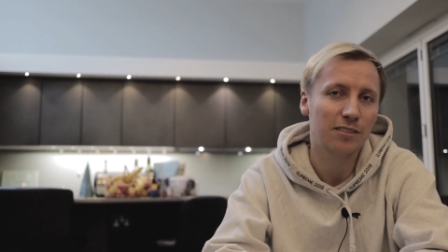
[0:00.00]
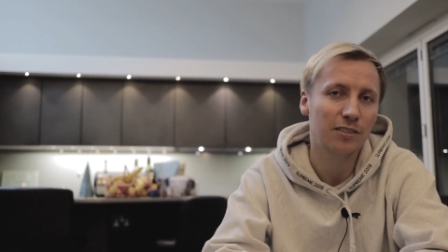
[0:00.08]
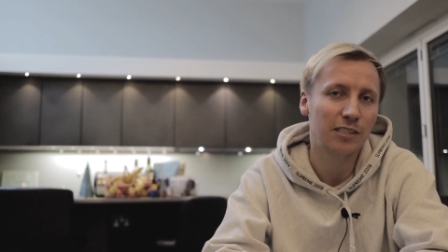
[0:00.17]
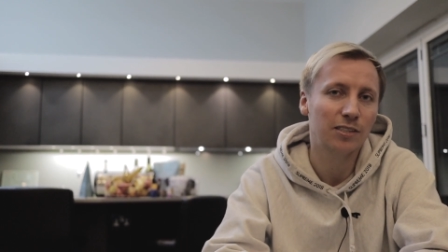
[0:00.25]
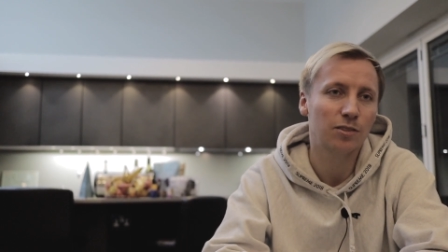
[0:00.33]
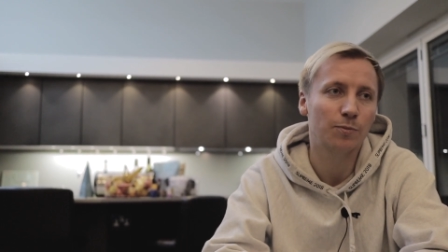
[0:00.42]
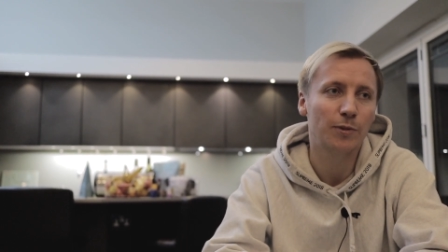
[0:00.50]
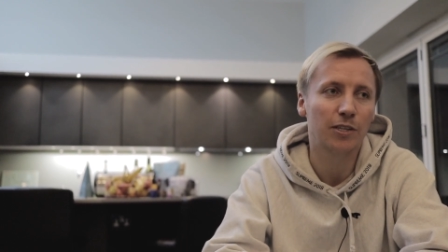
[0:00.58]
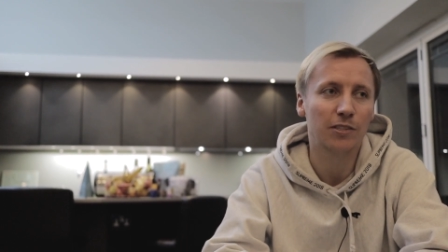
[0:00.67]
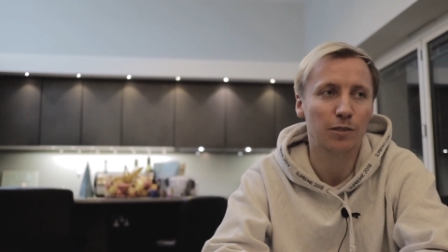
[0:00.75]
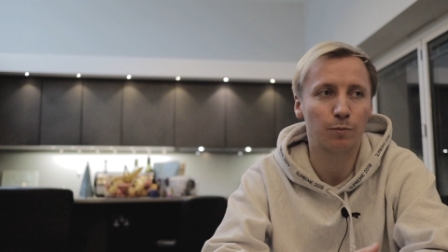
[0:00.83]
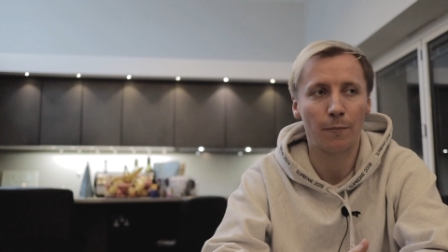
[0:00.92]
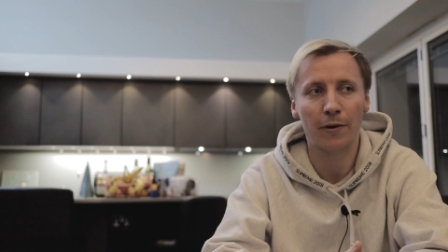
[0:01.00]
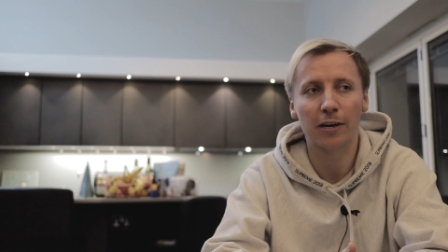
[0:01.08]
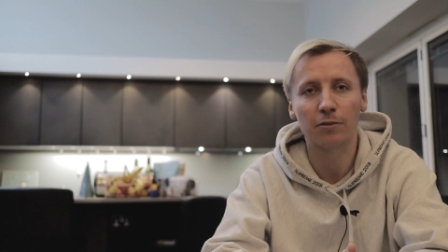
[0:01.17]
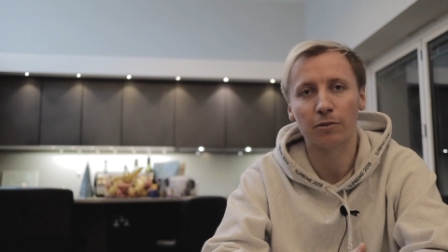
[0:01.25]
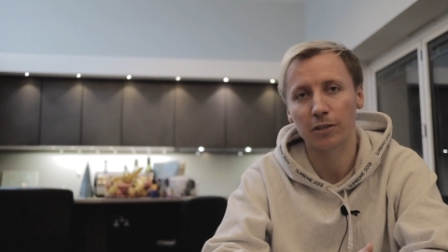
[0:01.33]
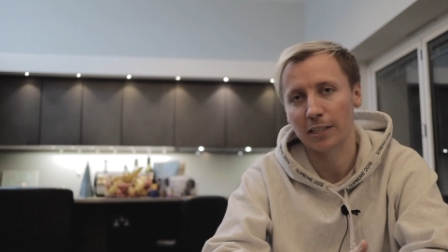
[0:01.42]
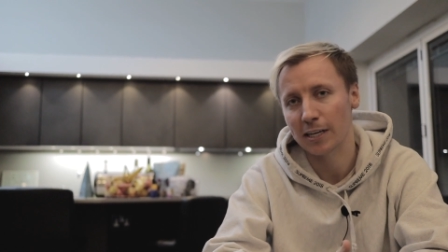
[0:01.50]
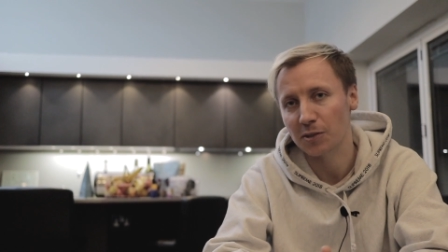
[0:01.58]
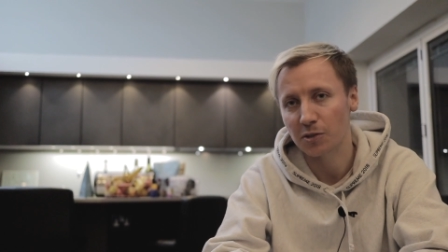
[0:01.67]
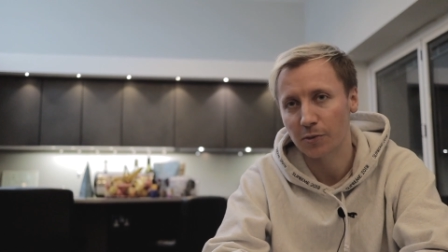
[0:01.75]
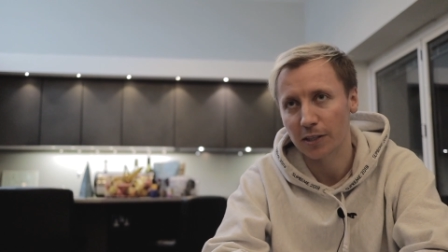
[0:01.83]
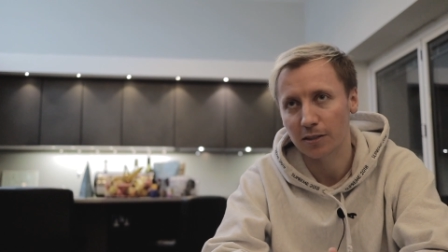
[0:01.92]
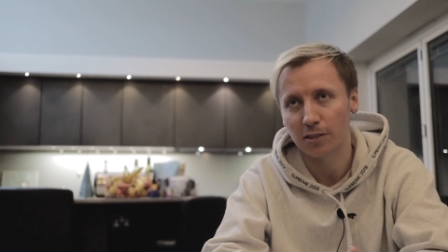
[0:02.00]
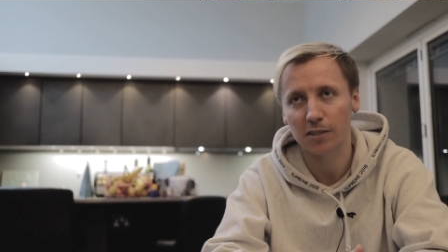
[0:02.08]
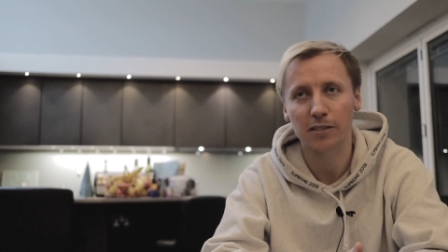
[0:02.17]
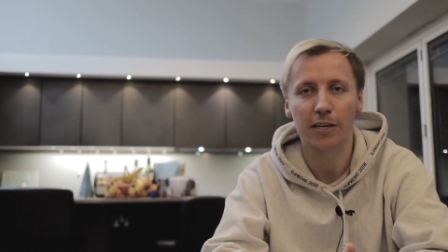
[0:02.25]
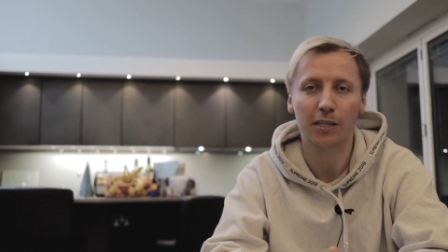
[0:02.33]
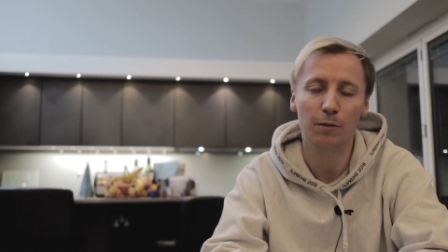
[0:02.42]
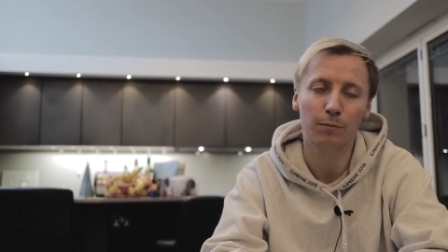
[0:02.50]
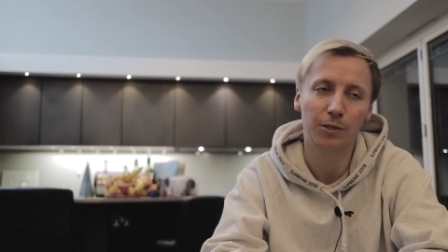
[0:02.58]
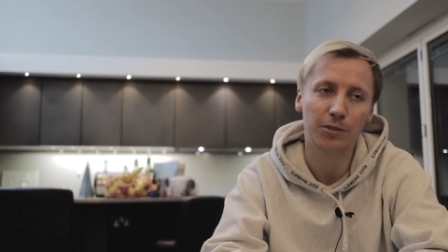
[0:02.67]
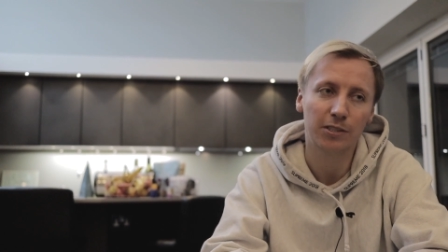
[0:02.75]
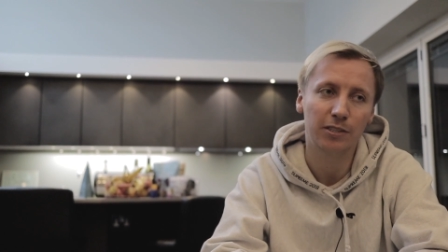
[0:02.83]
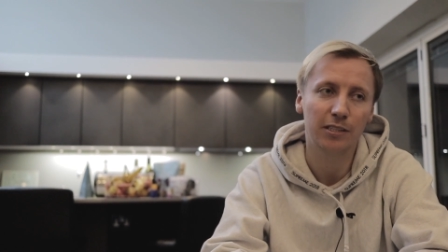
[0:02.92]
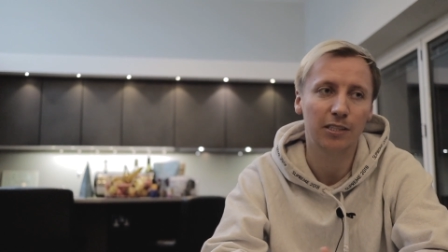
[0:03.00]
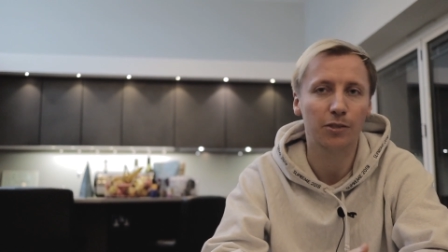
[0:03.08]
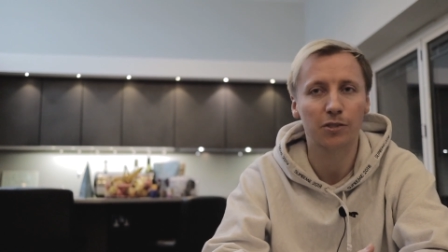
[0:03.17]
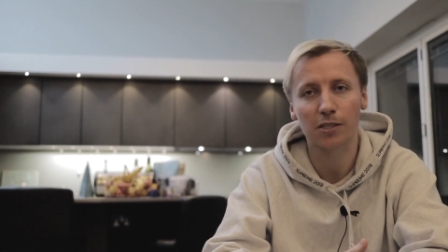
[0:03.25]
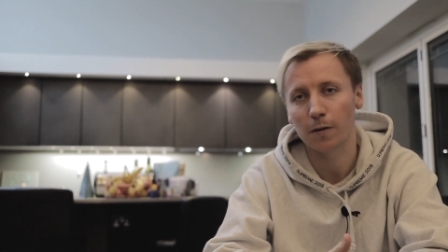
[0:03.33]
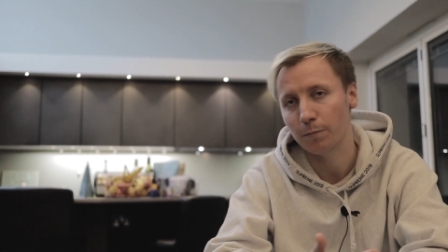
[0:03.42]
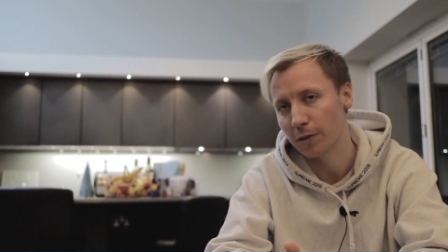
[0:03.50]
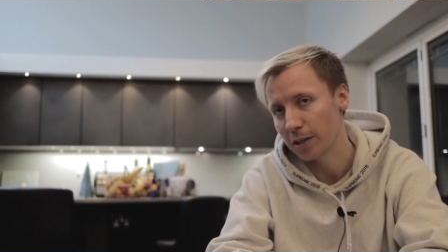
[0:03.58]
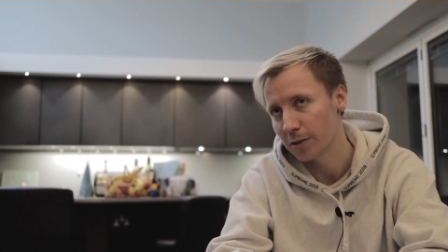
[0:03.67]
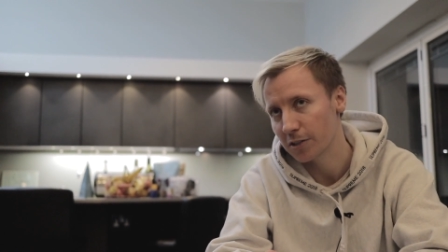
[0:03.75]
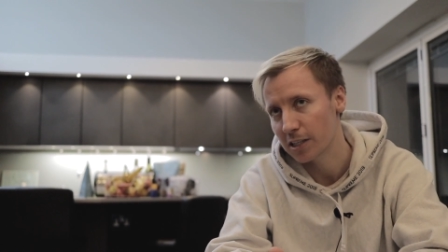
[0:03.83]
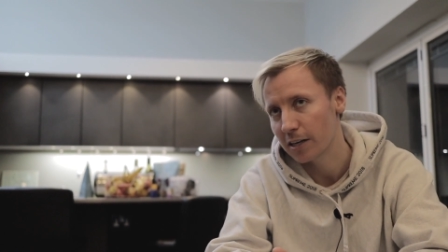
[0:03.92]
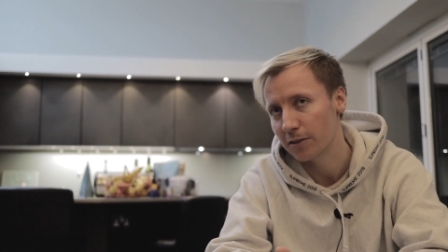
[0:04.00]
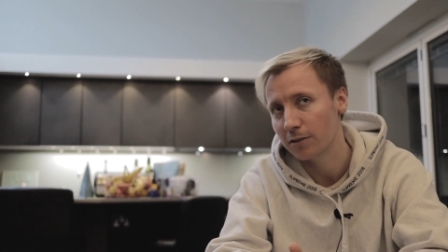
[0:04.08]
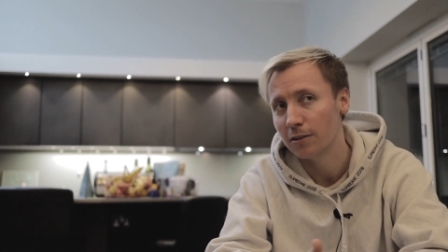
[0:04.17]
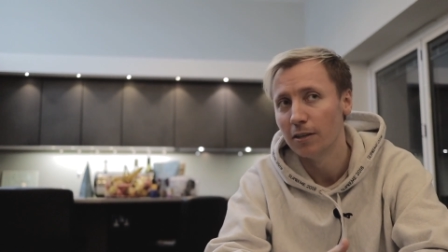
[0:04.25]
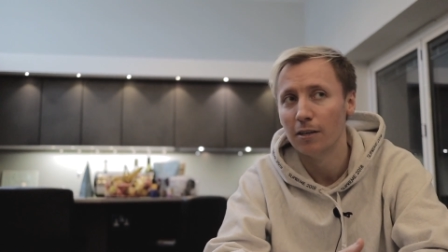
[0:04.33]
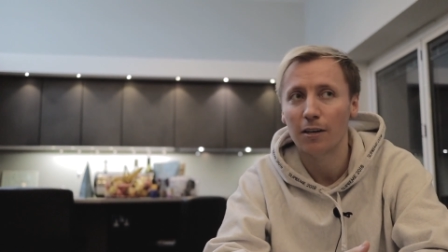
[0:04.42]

So you need to be also prepared for a downswing, just like in poker. It goes up, it goes down.